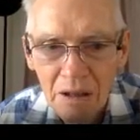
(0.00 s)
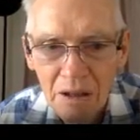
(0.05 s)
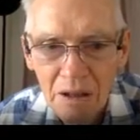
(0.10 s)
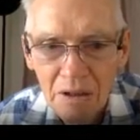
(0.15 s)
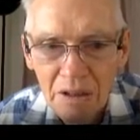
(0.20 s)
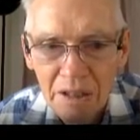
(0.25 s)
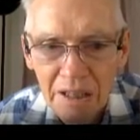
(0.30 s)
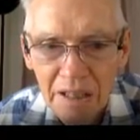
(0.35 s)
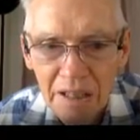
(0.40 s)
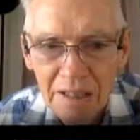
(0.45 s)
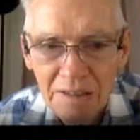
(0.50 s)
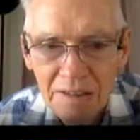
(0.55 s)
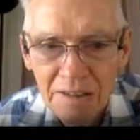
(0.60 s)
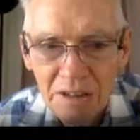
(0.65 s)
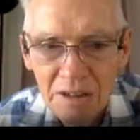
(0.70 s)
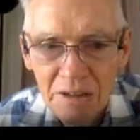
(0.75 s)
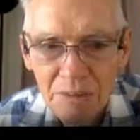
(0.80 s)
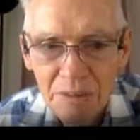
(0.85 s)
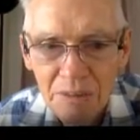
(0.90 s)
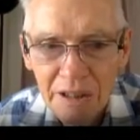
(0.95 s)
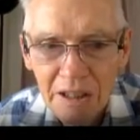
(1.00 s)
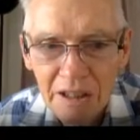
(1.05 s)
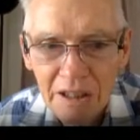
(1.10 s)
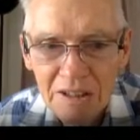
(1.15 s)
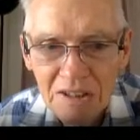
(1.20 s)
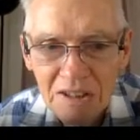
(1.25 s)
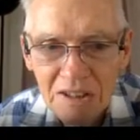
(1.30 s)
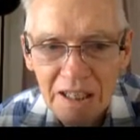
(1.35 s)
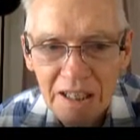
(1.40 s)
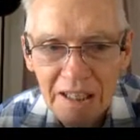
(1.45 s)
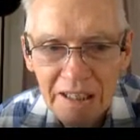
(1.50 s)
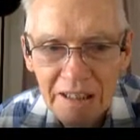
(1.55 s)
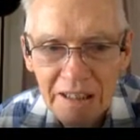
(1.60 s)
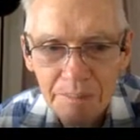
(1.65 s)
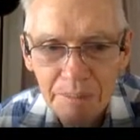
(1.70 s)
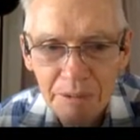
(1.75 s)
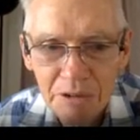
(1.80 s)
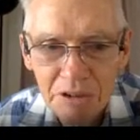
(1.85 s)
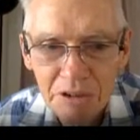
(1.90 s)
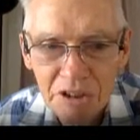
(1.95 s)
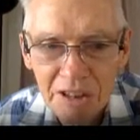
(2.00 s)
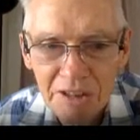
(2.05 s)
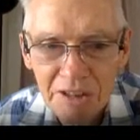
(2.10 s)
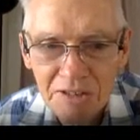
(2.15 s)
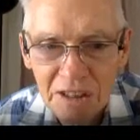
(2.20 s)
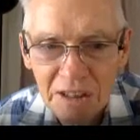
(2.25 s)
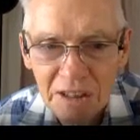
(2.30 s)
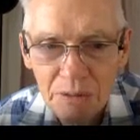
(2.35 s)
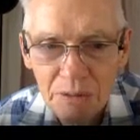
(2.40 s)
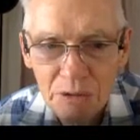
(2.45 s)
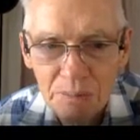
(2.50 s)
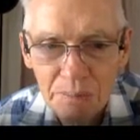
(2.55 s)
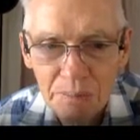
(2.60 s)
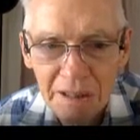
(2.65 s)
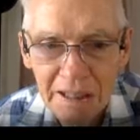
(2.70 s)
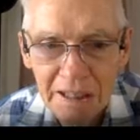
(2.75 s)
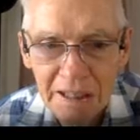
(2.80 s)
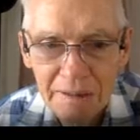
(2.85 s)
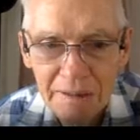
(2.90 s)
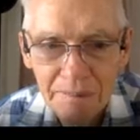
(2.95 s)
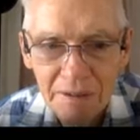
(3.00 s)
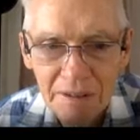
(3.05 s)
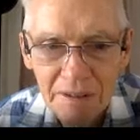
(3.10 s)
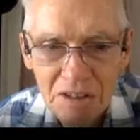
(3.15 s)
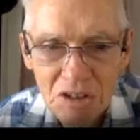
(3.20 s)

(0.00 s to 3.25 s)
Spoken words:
Okay, so we're going to say let bookshelves equals B.